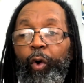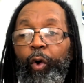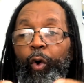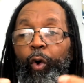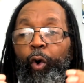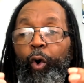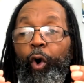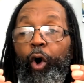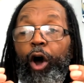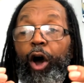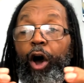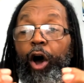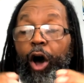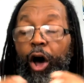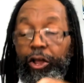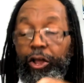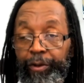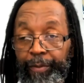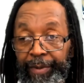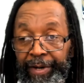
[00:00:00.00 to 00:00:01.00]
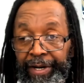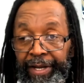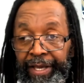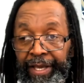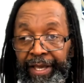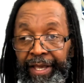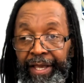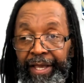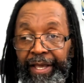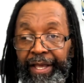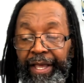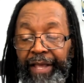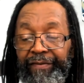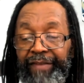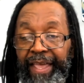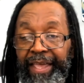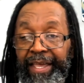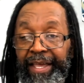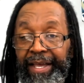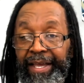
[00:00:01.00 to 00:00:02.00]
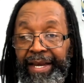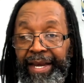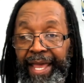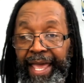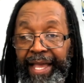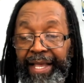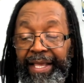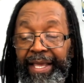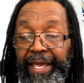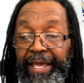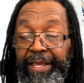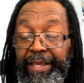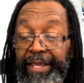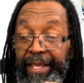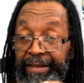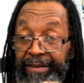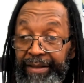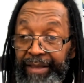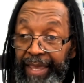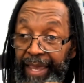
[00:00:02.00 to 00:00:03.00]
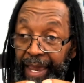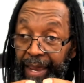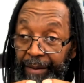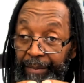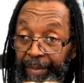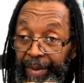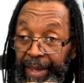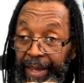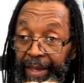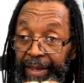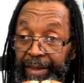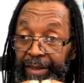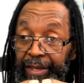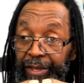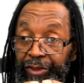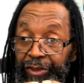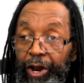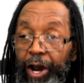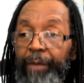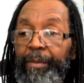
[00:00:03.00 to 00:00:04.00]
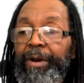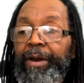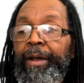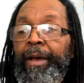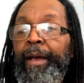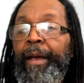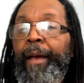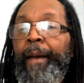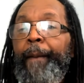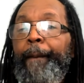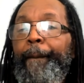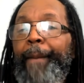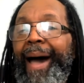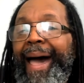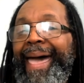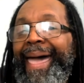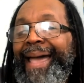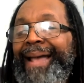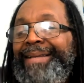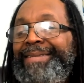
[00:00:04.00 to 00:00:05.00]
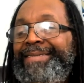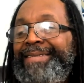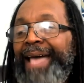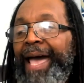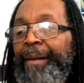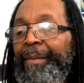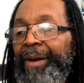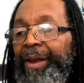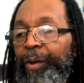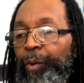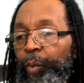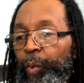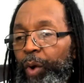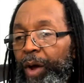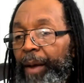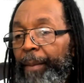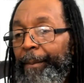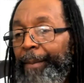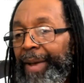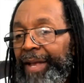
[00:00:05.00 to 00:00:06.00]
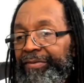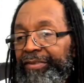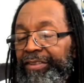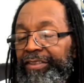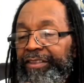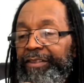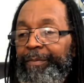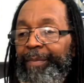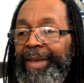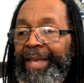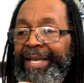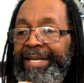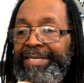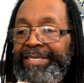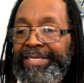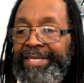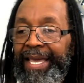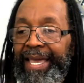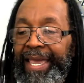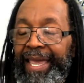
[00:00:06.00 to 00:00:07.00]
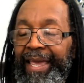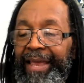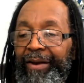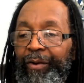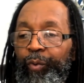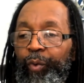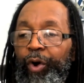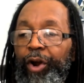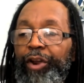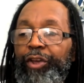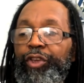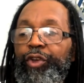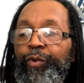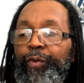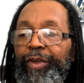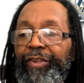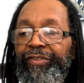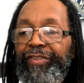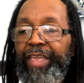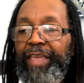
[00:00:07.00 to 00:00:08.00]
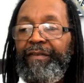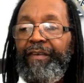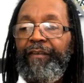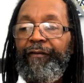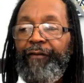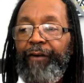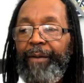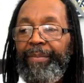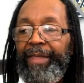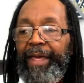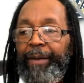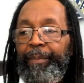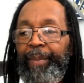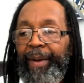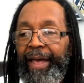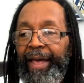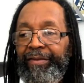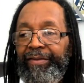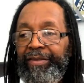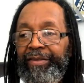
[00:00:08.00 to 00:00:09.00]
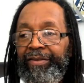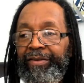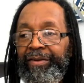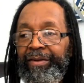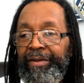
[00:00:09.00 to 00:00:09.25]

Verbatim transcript: or ultimately, if they can connect, and this can be determined by examining what message is being said, what are you receiving from that passage?